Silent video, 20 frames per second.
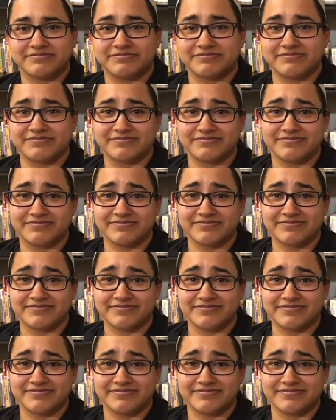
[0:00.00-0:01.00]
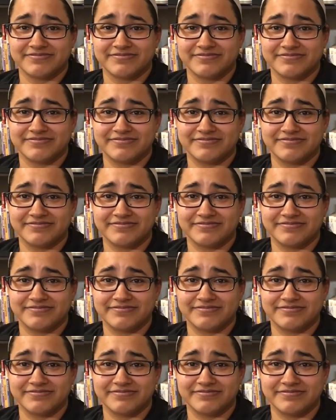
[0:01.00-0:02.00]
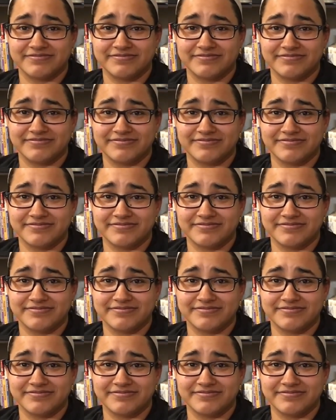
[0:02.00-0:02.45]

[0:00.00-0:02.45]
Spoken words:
[no speech]